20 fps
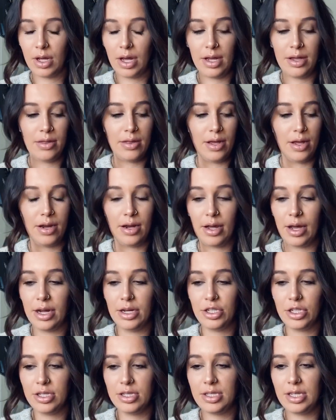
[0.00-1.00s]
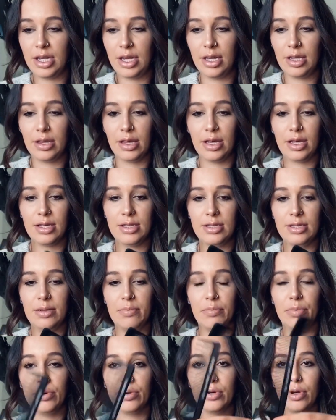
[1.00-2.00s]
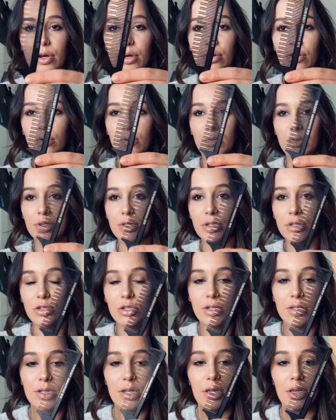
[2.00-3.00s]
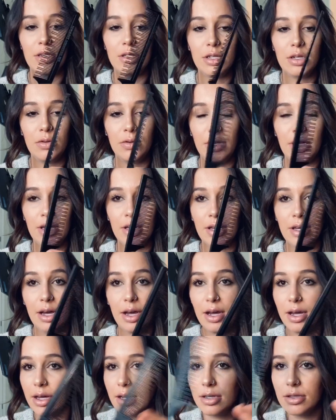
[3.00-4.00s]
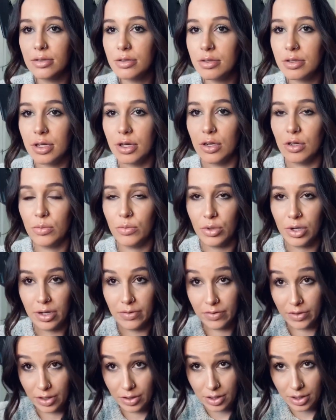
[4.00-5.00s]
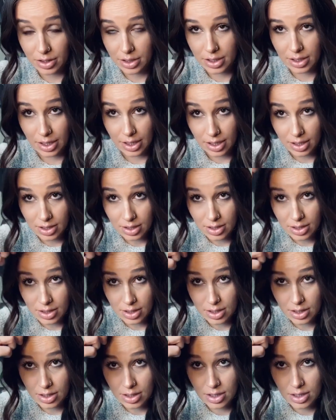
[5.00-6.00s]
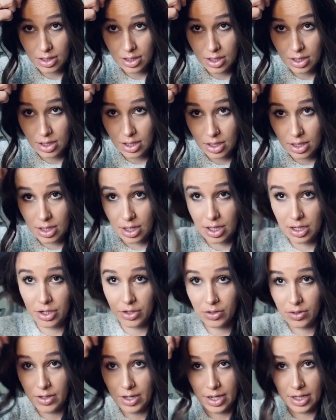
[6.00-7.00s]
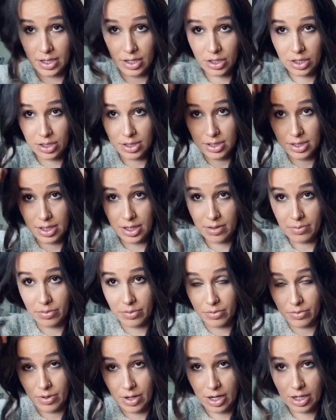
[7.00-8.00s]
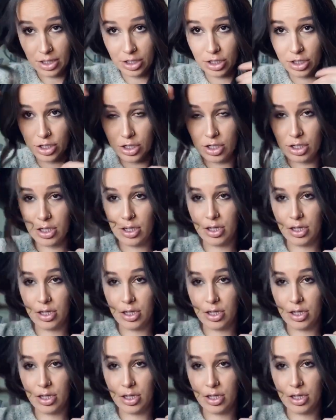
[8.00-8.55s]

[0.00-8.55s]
And then I just take like a simple comb. This is just like a Toni and Guy comb, whatever you need to get. And you'll kind of just like brush